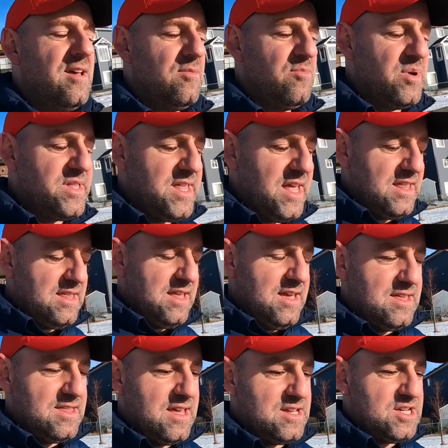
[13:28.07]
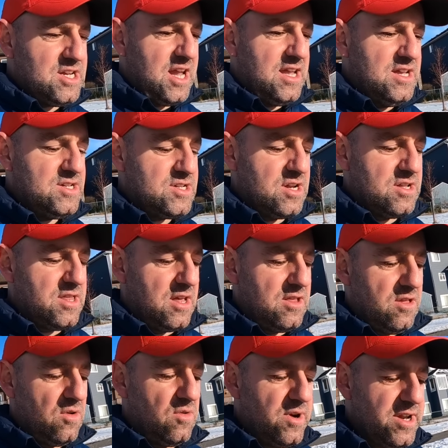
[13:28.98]
but then they they changed it. They
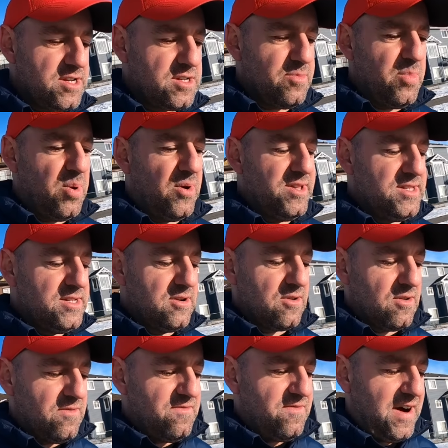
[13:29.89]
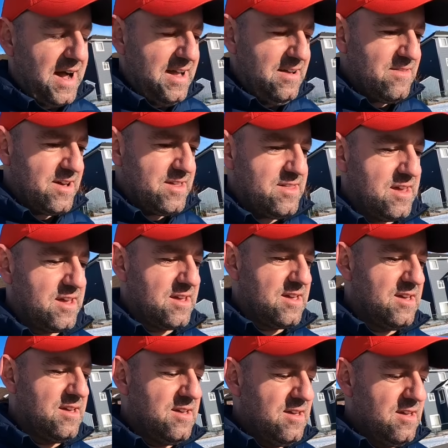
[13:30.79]
lowered it to 0.05, I
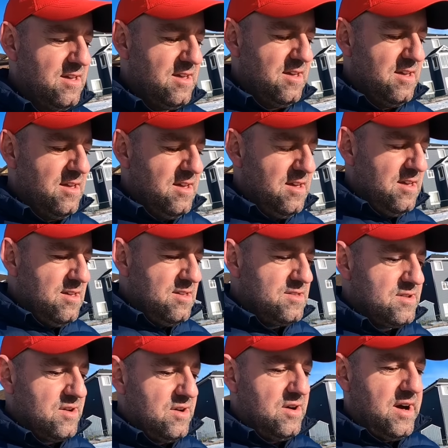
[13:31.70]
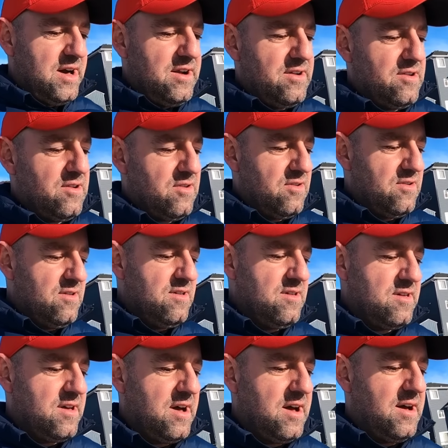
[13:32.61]
think. So I don't know.
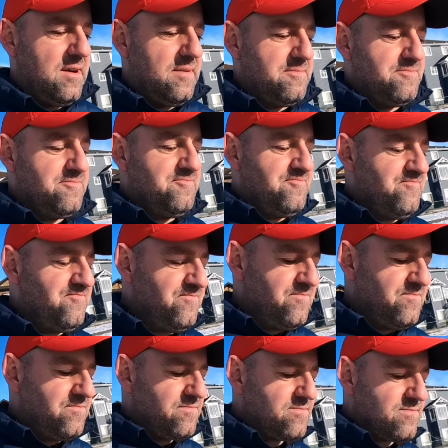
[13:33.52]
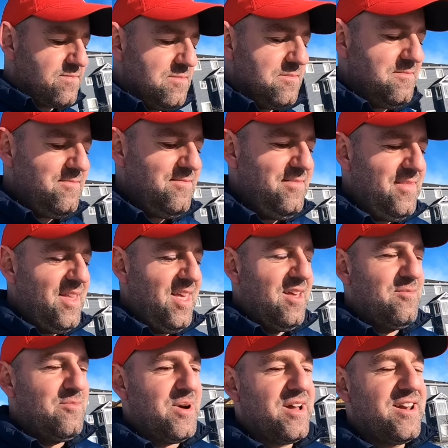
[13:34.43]
Um,
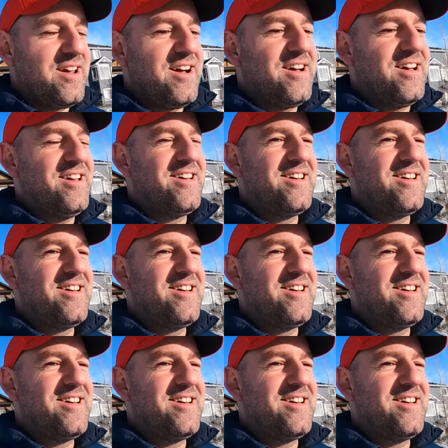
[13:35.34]
but uh,